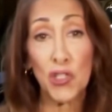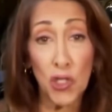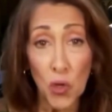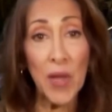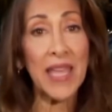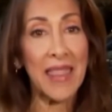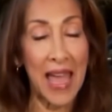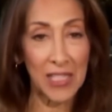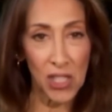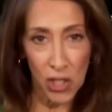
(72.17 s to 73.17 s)
doing
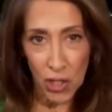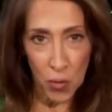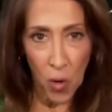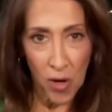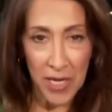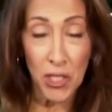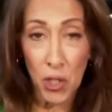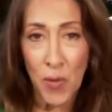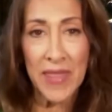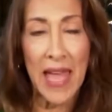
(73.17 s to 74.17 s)
that search warrant,
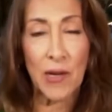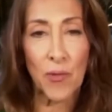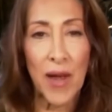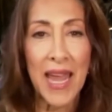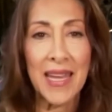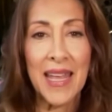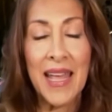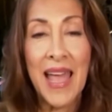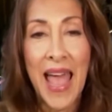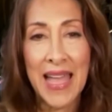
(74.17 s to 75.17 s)
doing that raid,
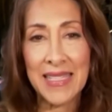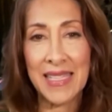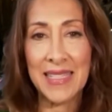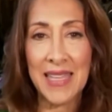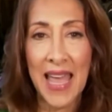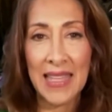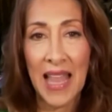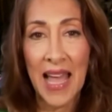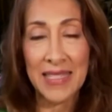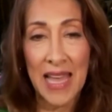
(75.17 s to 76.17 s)
and since
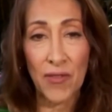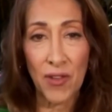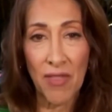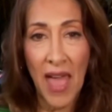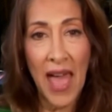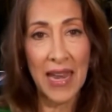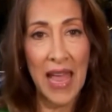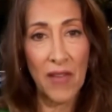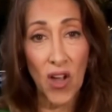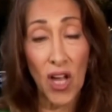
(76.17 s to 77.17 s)
headlines after that
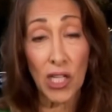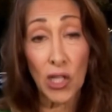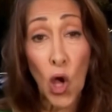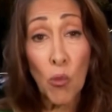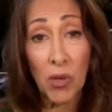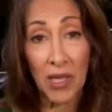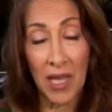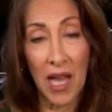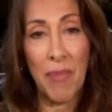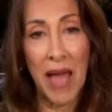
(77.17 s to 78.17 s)
have gone
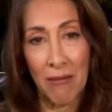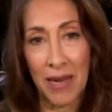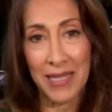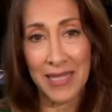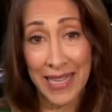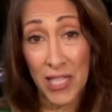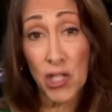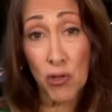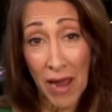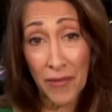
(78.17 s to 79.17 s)
global about a
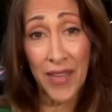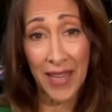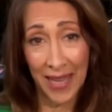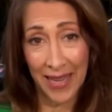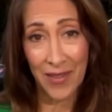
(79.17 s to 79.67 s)
trafficking